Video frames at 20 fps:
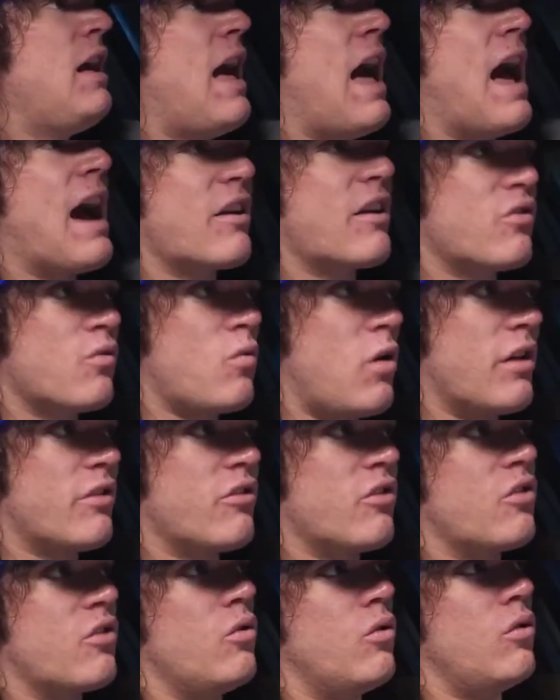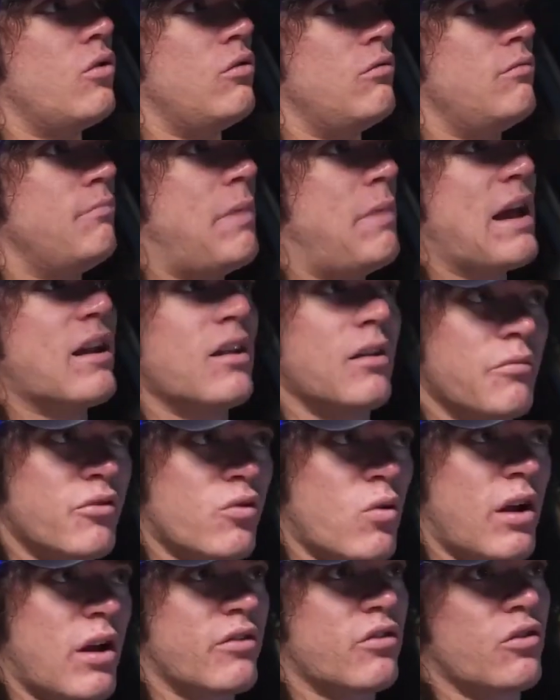Hack squats are cool. Pendulum
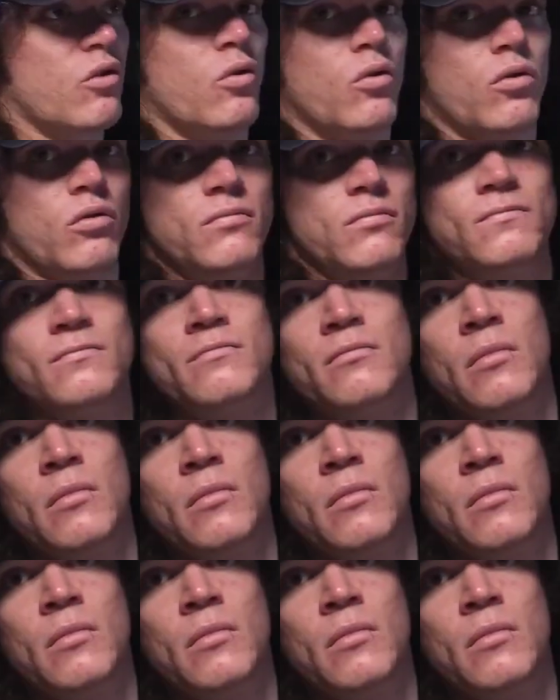squats are cool.